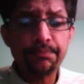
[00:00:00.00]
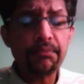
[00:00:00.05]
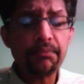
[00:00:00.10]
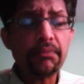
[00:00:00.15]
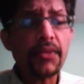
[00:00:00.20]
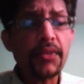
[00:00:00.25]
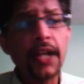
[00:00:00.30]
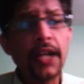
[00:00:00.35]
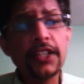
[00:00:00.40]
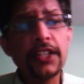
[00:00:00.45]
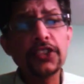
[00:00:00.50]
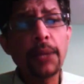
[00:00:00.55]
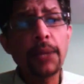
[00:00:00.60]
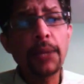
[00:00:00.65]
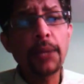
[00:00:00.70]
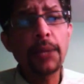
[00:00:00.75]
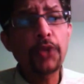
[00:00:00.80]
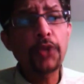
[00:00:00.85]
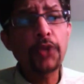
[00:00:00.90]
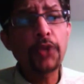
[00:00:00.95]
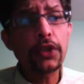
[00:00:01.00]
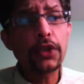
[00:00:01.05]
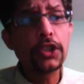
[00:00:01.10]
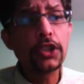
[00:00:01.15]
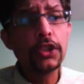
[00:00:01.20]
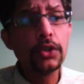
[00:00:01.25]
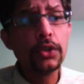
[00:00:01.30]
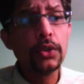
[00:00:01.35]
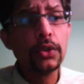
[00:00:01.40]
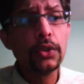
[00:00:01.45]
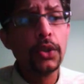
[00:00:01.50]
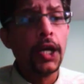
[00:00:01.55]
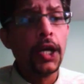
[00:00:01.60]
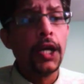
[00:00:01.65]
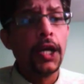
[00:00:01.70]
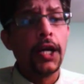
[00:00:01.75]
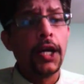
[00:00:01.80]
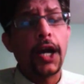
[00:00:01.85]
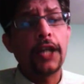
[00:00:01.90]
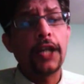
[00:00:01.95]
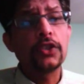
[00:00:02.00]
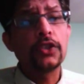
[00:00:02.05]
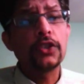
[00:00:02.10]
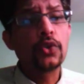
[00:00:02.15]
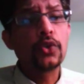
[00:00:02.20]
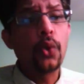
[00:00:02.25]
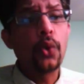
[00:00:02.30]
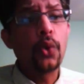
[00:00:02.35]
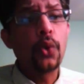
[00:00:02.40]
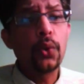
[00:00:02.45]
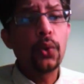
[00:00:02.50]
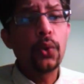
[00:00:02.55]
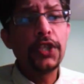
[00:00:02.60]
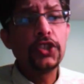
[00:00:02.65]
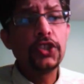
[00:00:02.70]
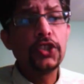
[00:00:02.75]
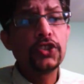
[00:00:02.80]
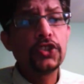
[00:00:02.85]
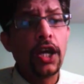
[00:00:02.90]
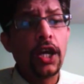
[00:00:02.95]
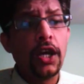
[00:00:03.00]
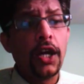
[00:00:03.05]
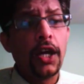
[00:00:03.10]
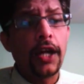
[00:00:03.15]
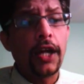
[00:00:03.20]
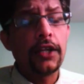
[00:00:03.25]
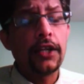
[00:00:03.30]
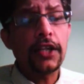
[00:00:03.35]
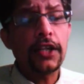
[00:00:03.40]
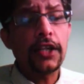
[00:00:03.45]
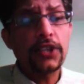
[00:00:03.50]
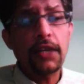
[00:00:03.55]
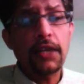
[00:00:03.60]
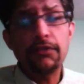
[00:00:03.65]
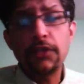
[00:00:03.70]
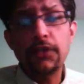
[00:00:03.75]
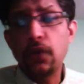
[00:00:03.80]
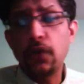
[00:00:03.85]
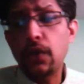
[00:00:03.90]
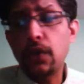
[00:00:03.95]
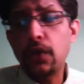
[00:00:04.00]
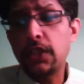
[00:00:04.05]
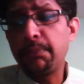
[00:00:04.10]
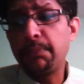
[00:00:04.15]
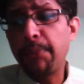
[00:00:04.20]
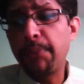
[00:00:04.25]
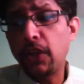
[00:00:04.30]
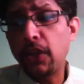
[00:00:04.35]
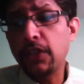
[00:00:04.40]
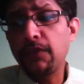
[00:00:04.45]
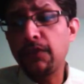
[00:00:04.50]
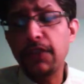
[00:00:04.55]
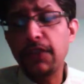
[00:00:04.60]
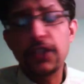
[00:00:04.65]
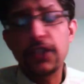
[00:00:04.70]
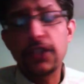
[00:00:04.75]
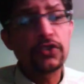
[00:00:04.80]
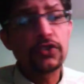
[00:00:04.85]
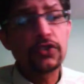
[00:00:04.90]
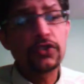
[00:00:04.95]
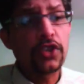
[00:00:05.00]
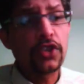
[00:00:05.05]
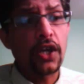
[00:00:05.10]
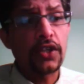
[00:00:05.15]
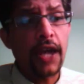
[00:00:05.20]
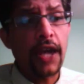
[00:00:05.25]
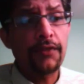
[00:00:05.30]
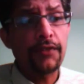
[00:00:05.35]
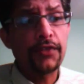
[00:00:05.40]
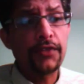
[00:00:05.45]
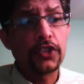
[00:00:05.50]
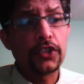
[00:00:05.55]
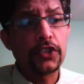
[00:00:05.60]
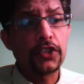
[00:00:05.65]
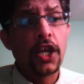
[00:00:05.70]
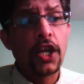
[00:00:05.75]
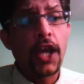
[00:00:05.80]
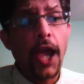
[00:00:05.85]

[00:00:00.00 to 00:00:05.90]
And as I'm talking to you, the score reads, and let's have the look at the bowling figures of the South Africans.